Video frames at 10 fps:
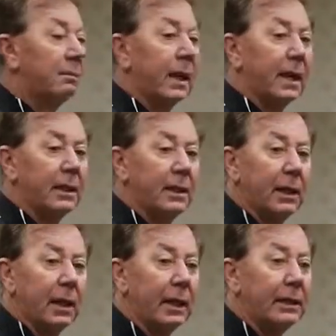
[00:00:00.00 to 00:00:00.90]
but
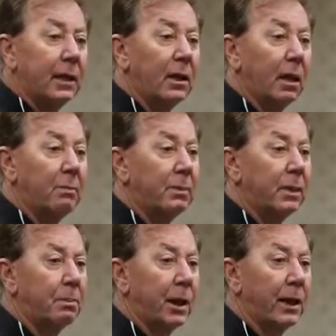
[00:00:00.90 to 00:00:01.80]
I did it on
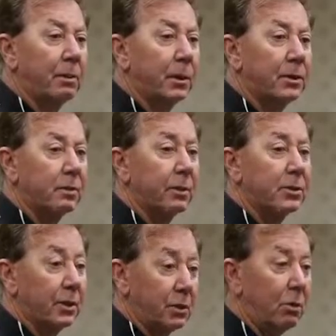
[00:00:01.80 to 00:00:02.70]
the kind of
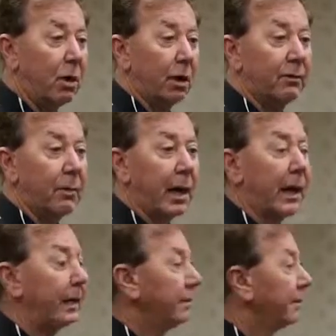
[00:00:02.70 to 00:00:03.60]
principles that you want to live
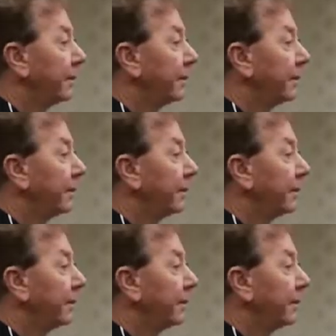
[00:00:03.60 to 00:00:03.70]
by.